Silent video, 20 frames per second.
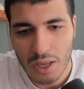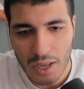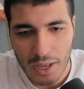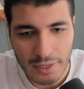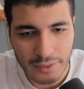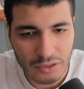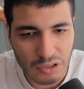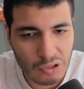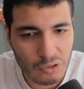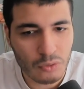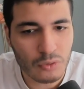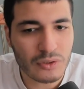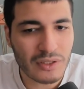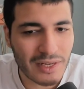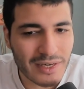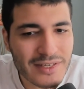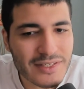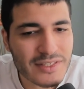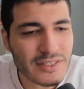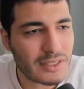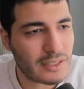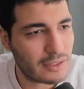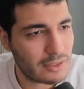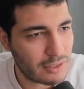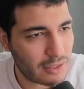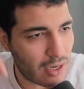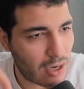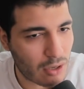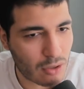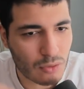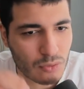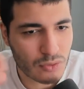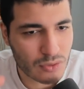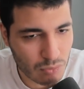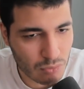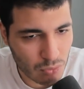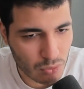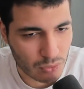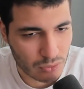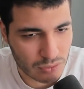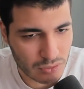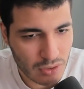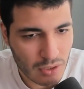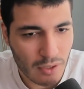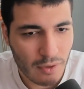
and load instantly across the world.